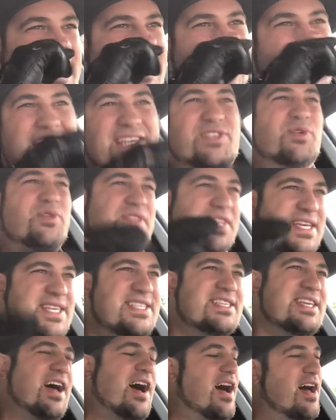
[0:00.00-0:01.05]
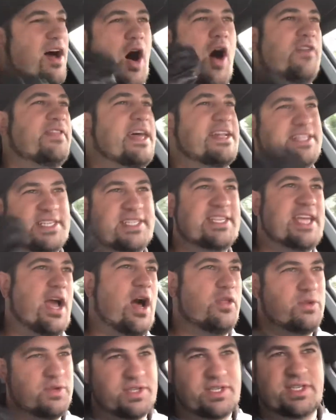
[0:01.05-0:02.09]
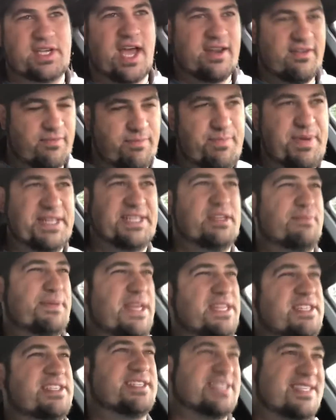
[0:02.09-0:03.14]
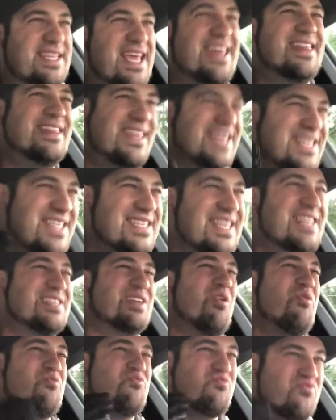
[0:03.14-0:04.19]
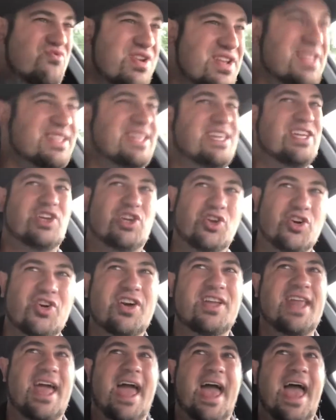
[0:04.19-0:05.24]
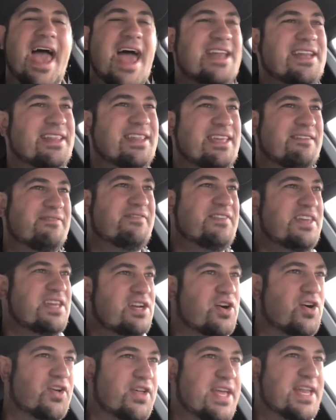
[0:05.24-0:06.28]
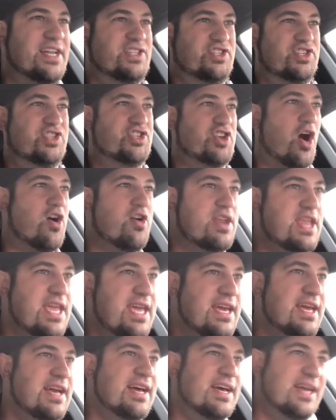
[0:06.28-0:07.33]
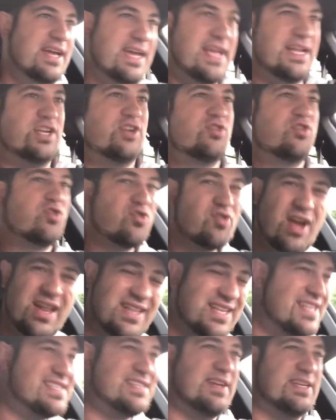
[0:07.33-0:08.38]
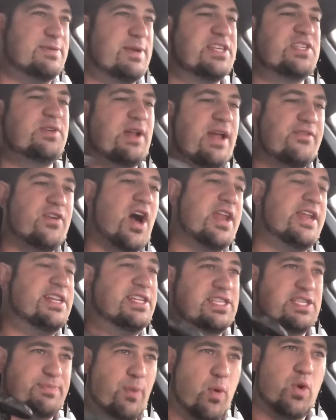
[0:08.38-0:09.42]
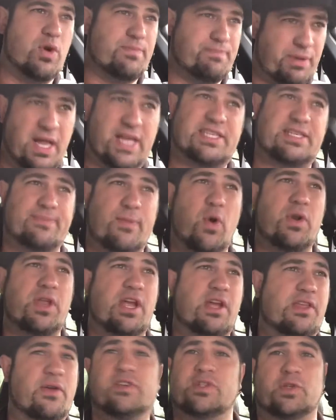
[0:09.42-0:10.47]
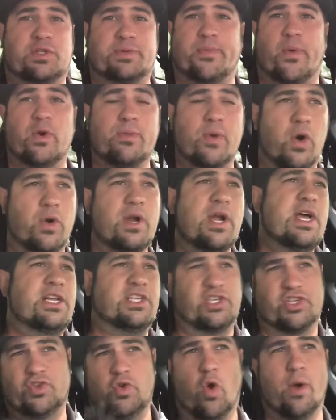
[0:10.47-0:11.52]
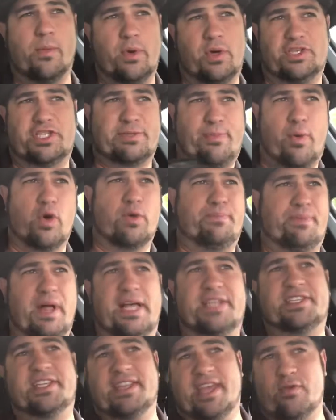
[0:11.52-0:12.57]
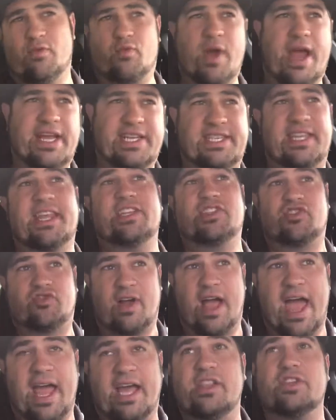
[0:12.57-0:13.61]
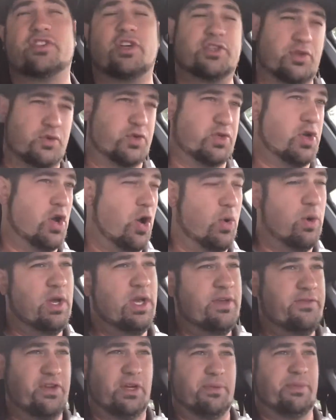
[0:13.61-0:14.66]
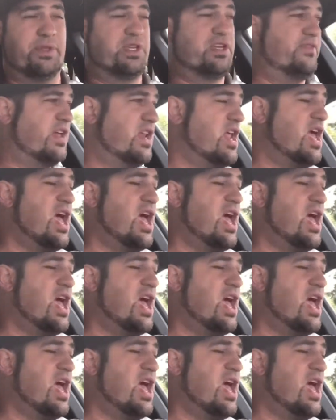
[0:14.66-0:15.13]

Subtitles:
So this, all that to say, all those kind of bits and pieces to say, this is a really good handling vehicle. It is darty, especially when I've got it in Sport Plus mode here. There is no Sport mode. It's just normal, Sport Plus, and then Race, and then Drag. There's also Snow, if you can believe it.